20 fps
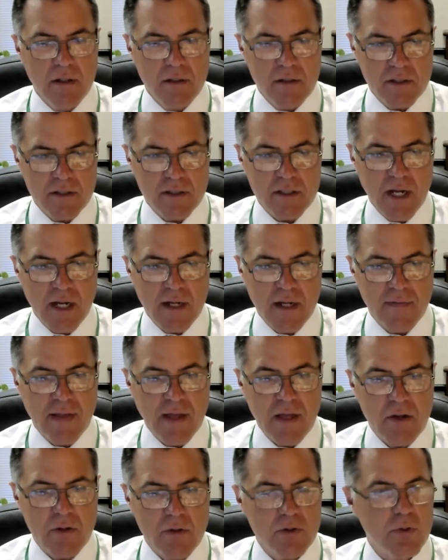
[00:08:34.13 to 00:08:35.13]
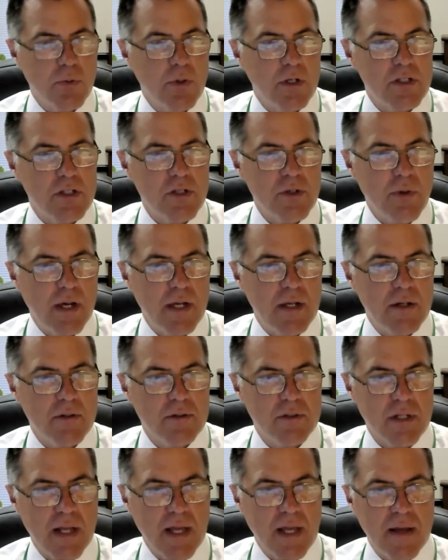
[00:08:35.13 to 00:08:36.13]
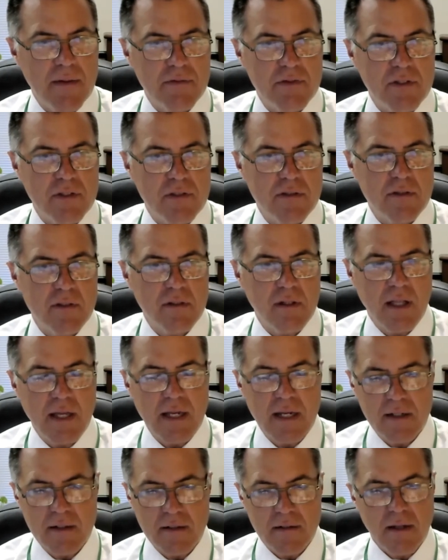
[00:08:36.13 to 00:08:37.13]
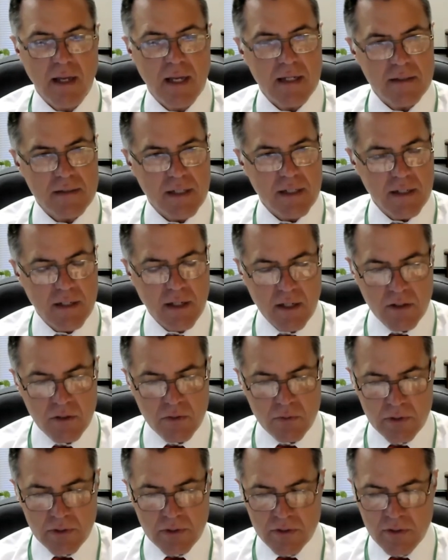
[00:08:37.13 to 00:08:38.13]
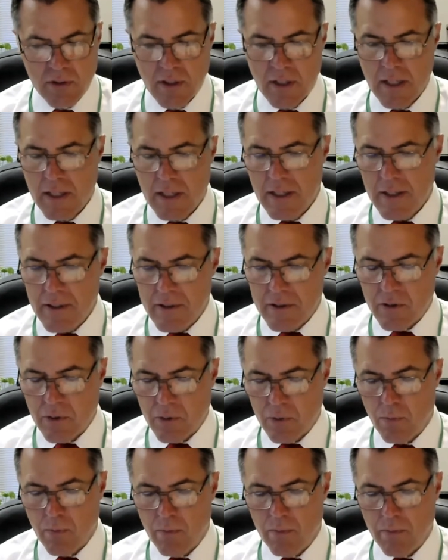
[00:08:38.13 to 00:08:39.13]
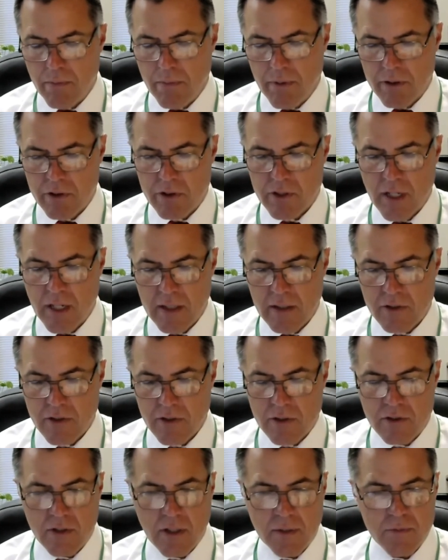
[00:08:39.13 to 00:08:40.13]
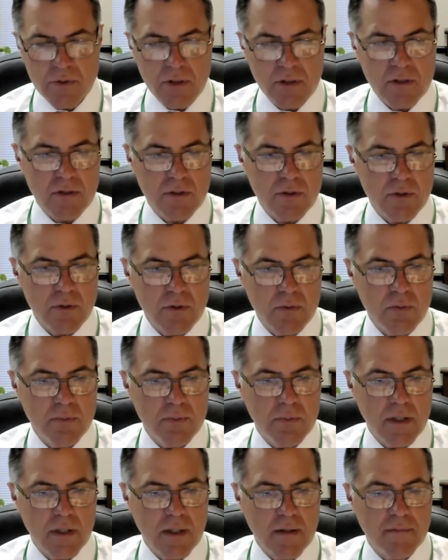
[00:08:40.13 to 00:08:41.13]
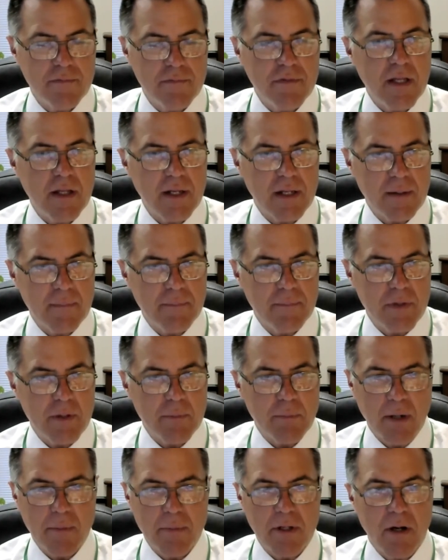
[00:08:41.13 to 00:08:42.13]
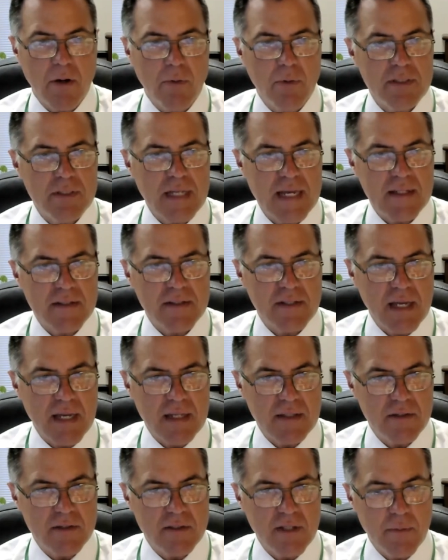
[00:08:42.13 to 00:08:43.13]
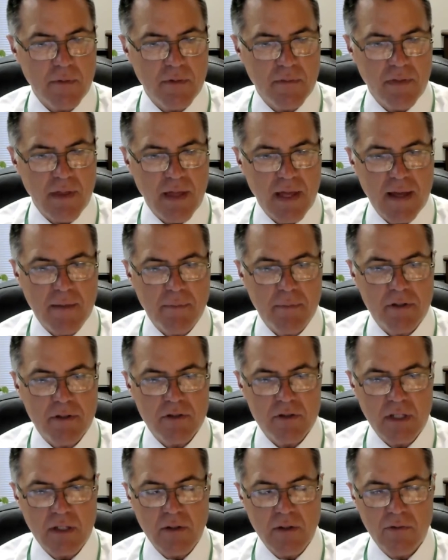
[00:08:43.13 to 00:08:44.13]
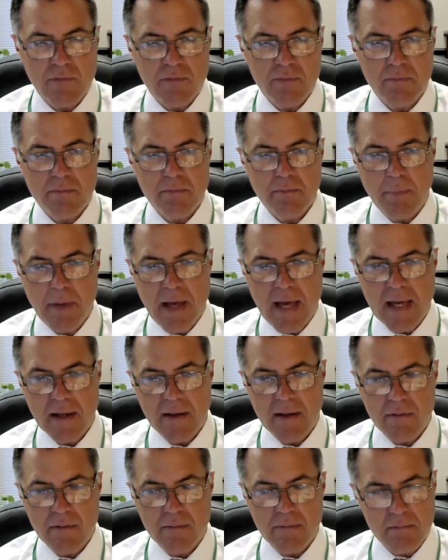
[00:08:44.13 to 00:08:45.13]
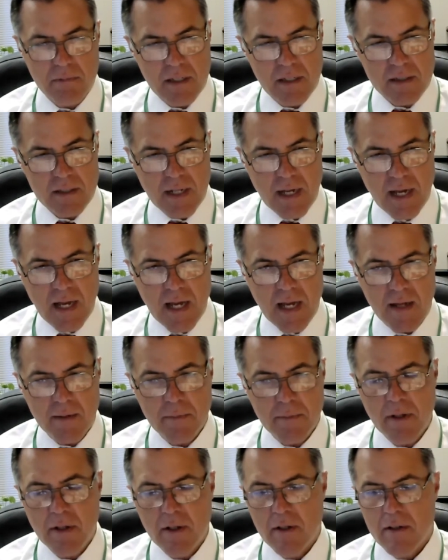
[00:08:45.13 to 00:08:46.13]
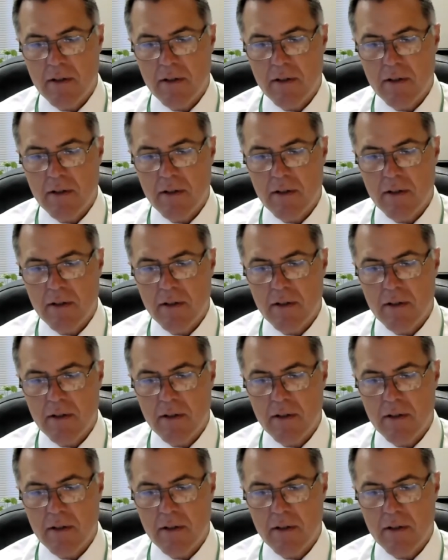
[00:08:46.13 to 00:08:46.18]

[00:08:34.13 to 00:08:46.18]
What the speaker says: the site. And they own 22 acres and have since the late 1800s. So their site is subject to flooding. Probably always has had some of that, but as they look back in time